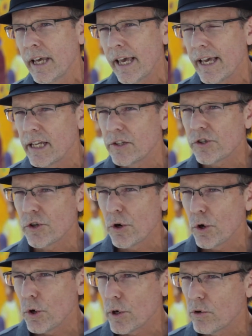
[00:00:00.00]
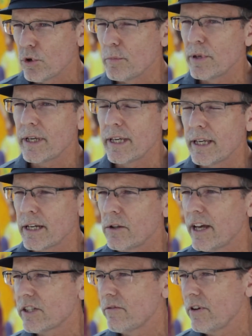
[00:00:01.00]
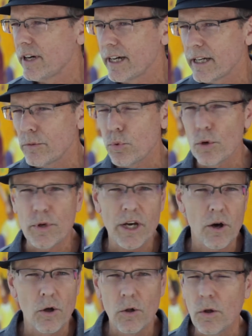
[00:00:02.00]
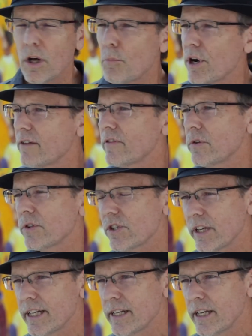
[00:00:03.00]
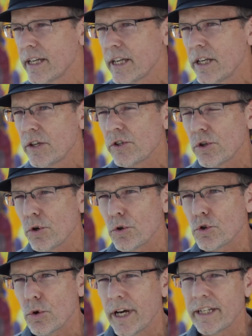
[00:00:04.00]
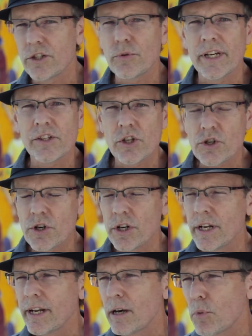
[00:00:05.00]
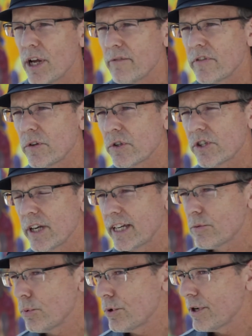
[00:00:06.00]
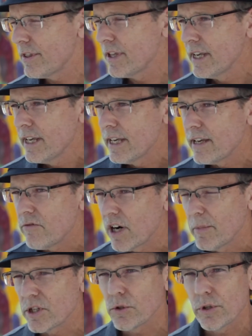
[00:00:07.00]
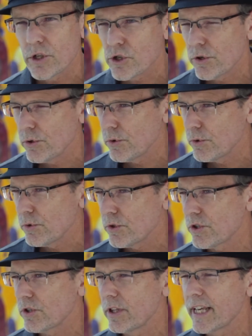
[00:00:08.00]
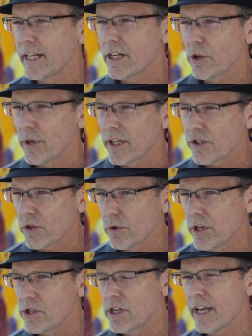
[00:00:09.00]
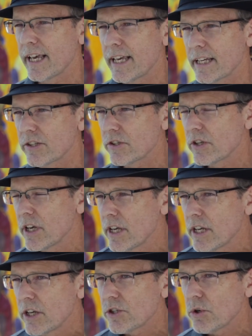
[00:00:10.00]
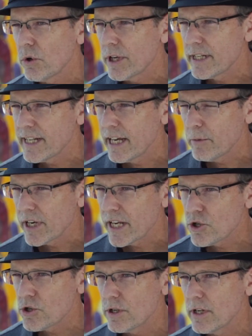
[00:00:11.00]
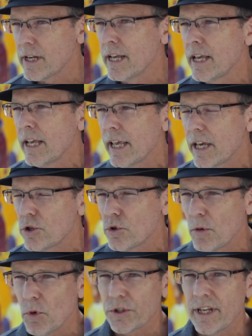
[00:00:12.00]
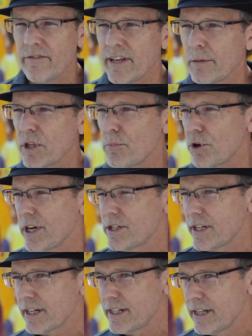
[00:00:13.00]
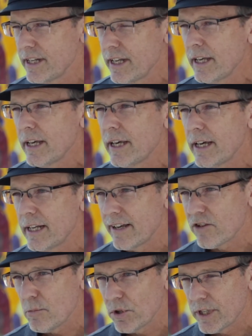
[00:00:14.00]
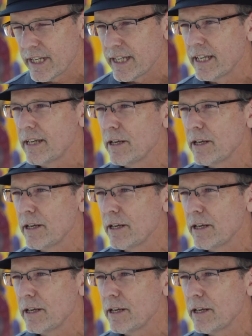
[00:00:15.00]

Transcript: And so it would be classified what we call a brownfield site. So trying to transition a brownfield site with environmental issues, leaking underground storage tanks, soil contamination into a multifamily project inevitably